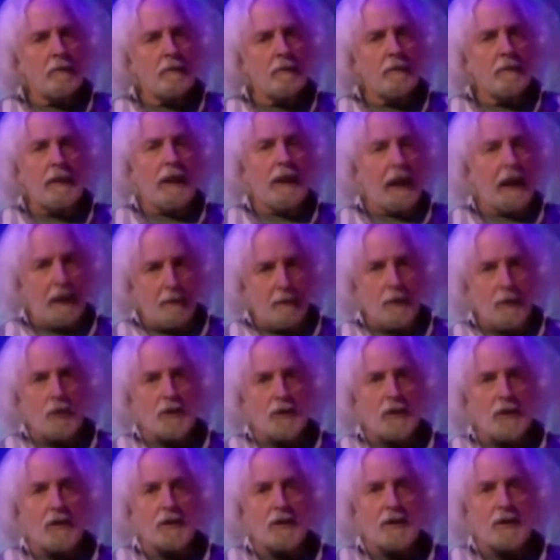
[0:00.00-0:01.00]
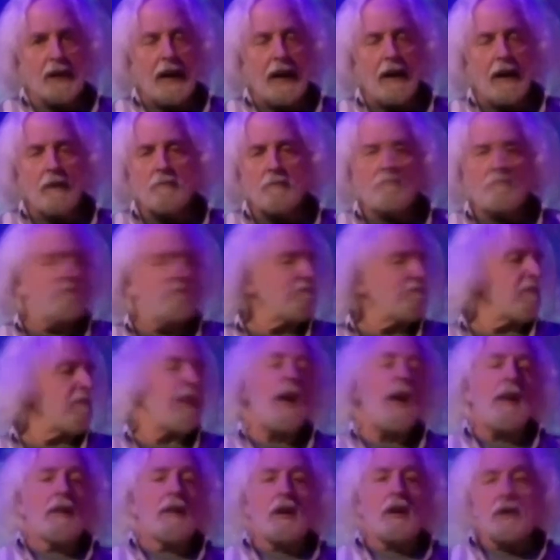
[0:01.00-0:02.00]
like a musical scale?
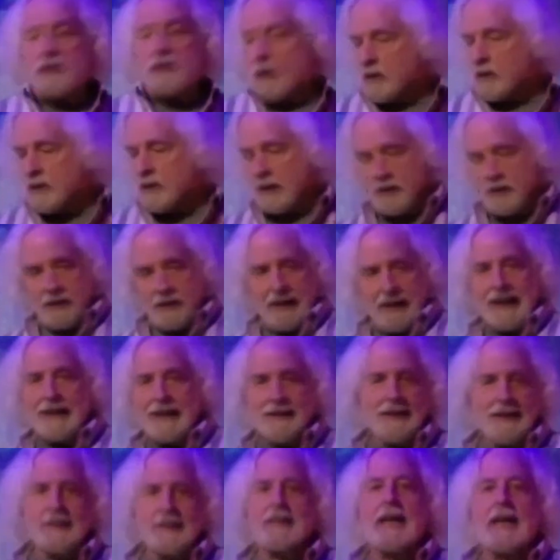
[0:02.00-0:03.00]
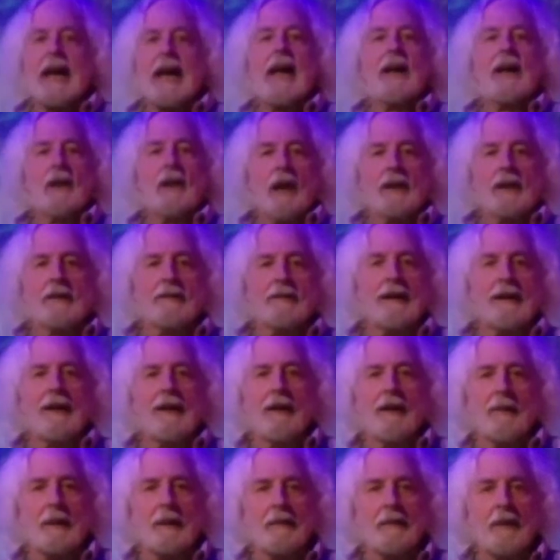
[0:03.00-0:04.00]
There's no such thing as a scale on a
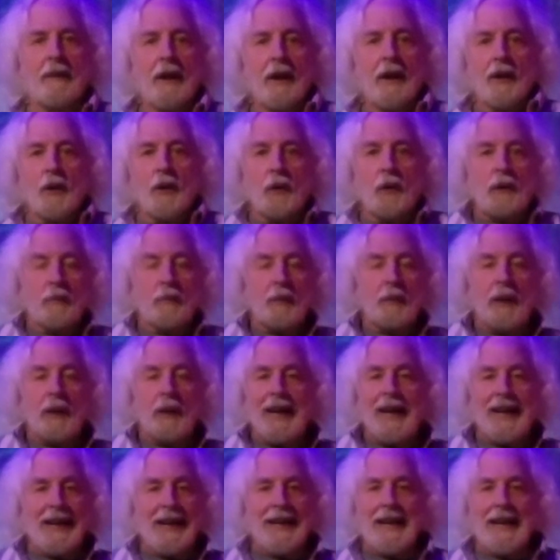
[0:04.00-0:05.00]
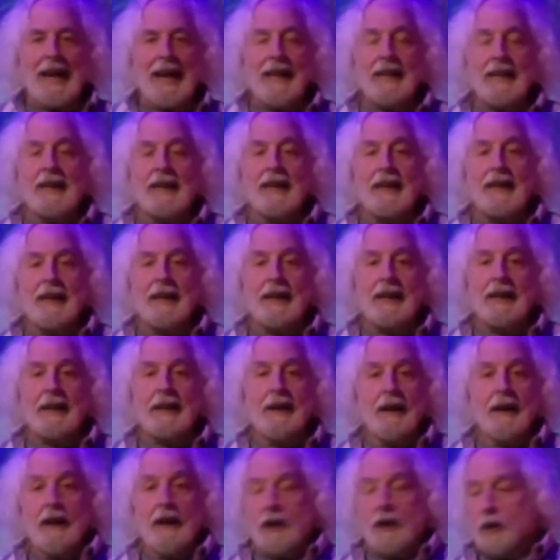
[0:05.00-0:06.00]
theremin. You can play in any
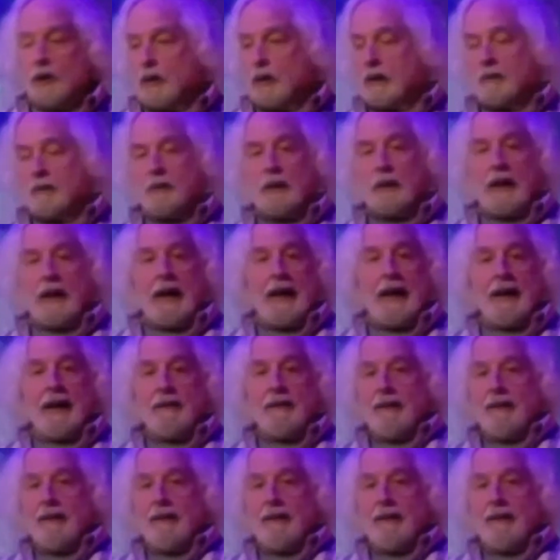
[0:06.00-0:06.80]
key. You can play,